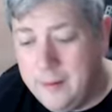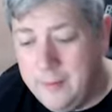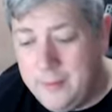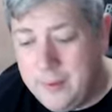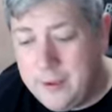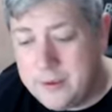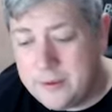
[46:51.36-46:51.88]

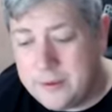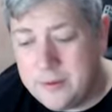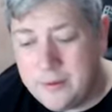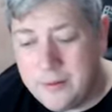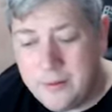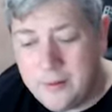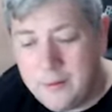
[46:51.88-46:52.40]
Because
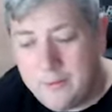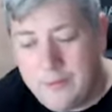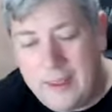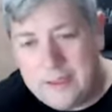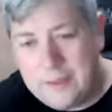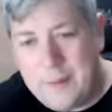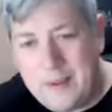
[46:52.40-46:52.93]
they
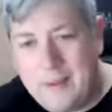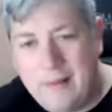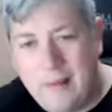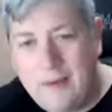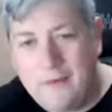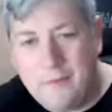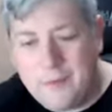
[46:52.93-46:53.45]
expect their
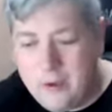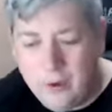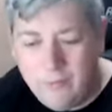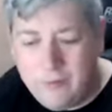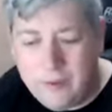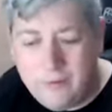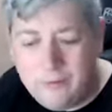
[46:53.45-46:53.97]
life to be
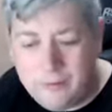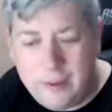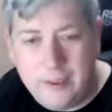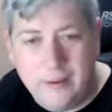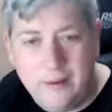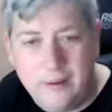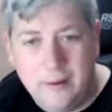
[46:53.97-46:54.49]

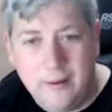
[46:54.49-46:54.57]
conflict-free.